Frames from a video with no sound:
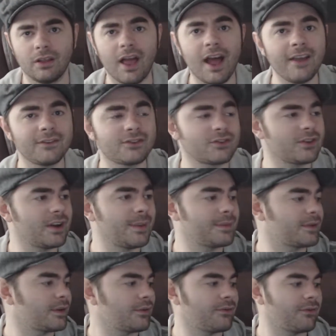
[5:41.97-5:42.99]
live
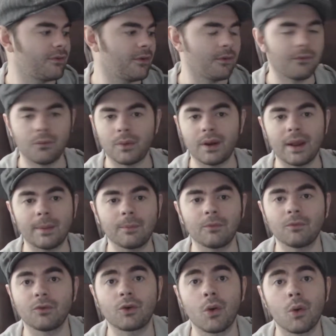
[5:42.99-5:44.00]
streams of when
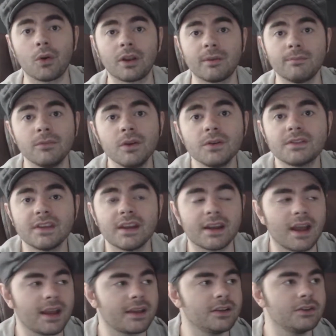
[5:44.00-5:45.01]
I'm recording
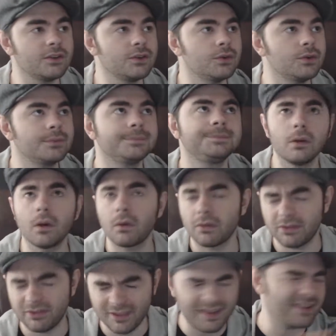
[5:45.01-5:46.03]
music. I can do, you know,
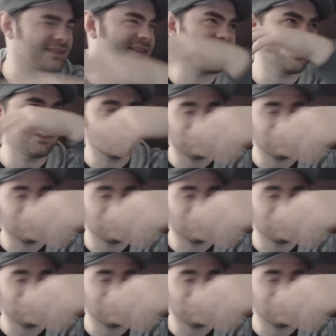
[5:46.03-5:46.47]
this, I can